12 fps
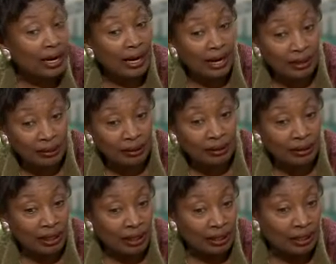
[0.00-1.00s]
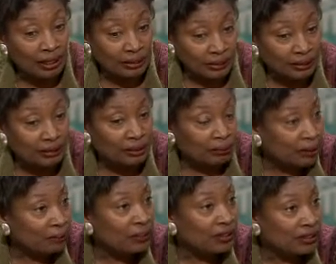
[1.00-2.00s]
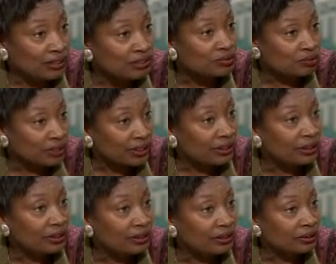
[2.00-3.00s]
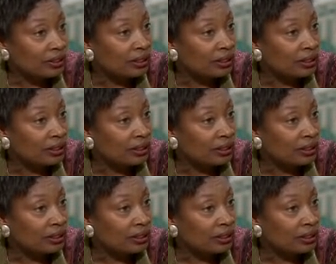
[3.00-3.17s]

And I think the commitment is really,